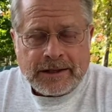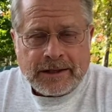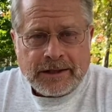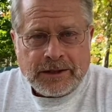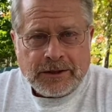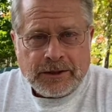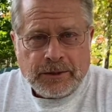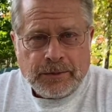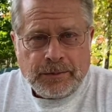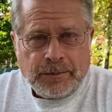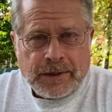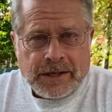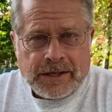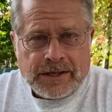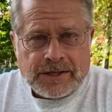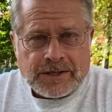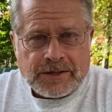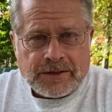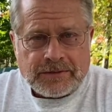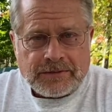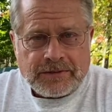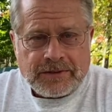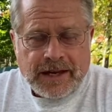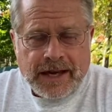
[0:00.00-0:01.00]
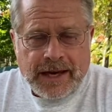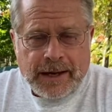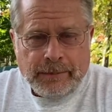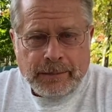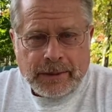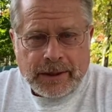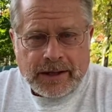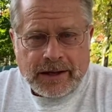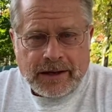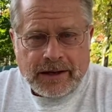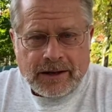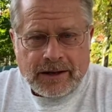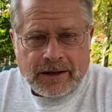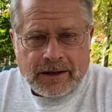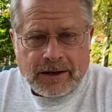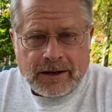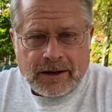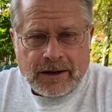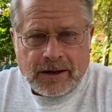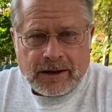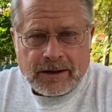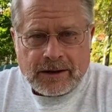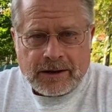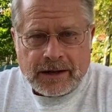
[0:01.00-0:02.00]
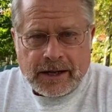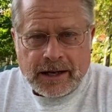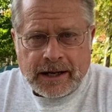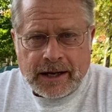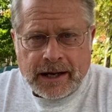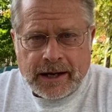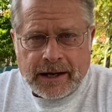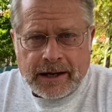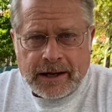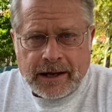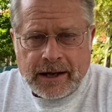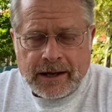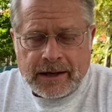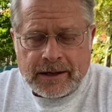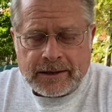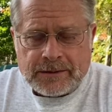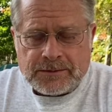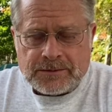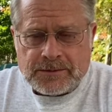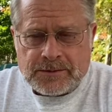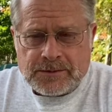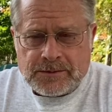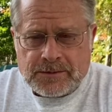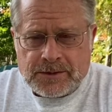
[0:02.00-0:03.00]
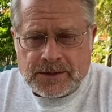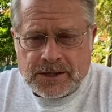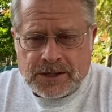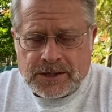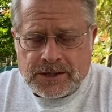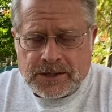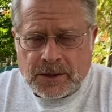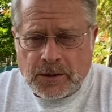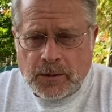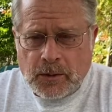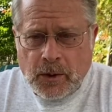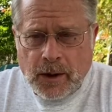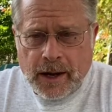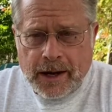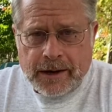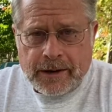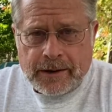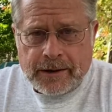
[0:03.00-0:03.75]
new piece of camping gear that I just acquired.